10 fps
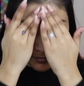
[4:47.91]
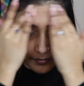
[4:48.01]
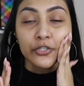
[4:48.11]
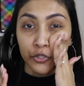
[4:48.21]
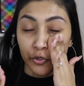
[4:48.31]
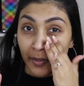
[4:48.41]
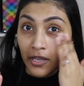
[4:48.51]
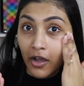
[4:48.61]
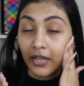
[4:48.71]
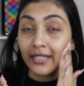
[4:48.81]
To be
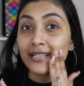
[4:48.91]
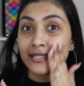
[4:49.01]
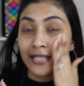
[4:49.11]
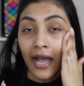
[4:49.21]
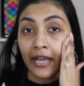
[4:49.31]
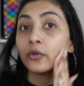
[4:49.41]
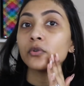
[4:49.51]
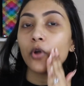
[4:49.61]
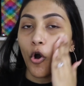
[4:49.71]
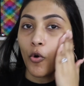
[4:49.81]
honest, I
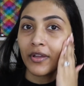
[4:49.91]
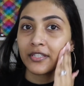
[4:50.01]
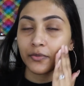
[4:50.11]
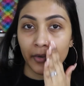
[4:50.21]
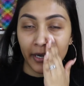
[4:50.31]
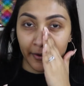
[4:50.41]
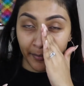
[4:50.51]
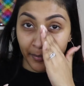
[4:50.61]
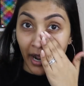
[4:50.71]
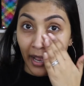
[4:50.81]
don't always
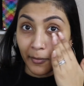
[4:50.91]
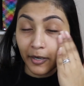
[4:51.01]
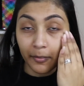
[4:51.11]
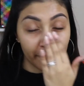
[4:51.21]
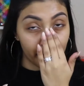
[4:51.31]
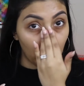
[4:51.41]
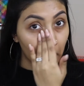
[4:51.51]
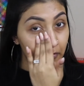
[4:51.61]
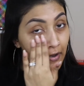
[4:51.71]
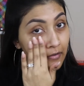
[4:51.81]
wear primer
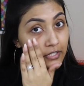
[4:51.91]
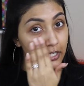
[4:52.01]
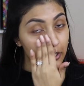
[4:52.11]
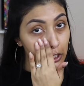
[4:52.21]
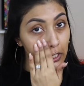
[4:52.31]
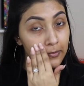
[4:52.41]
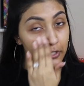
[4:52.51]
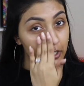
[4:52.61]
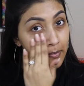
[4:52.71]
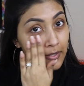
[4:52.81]
before foundation
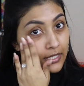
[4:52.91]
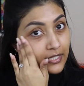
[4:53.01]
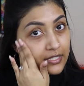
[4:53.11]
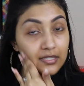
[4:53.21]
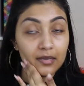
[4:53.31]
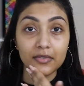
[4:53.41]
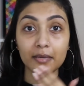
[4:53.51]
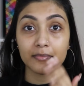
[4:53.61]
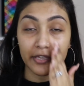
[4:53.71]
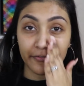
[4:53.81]
just because
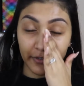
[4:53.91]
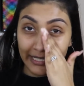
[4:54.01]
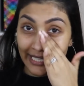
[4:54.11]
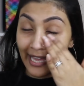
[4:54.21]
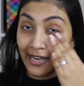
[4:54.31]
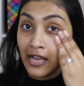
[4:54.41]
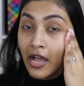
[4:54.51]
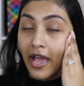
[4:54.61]
sometimes I forget,